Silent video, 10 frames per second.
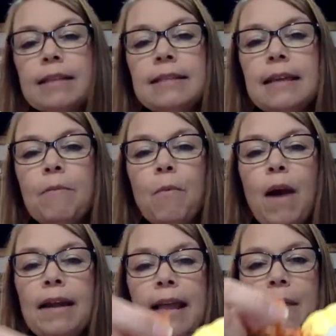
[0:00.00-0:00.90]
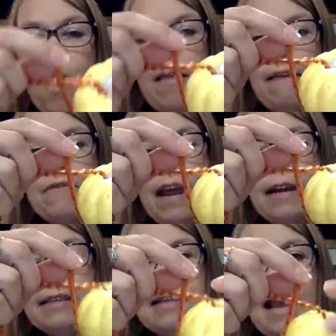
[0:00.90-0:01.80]
see right now all I've done
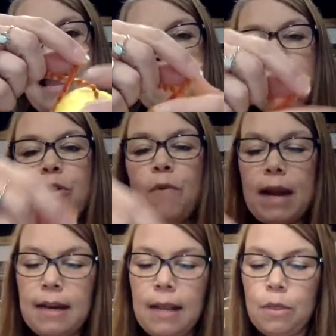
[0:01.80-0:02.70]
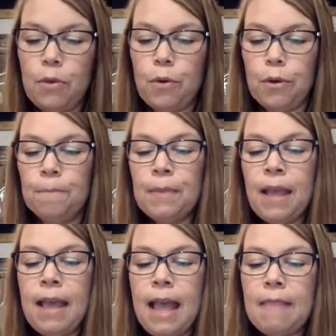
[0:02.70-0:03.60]
is I have threaded it through.
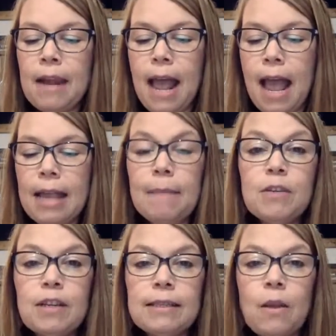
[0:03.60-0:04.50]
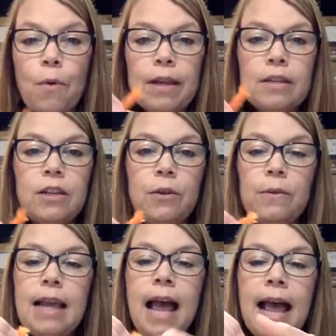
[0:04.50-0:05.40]
And then I am just going to
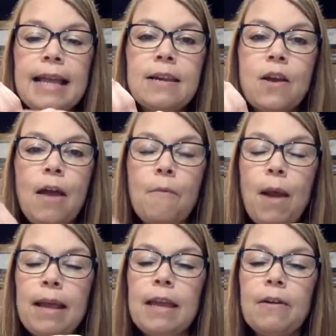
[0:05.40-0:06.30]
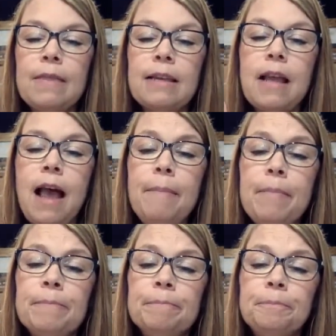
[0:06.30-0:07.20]
tie a knot right here in the top,
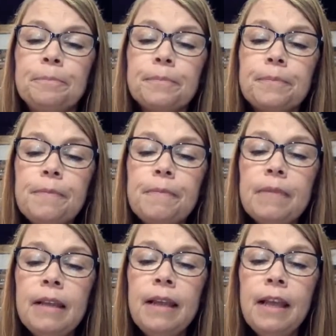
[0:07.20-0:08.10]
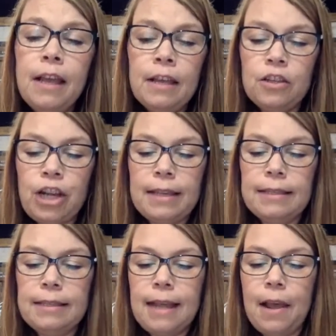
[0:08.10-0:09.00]

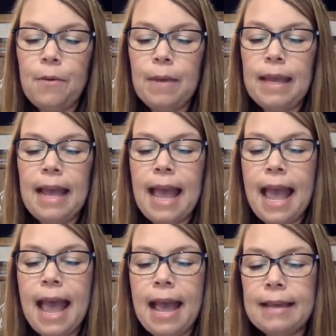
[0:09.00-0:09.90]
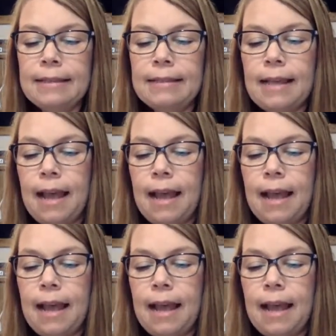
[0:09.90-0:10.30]
just so it has,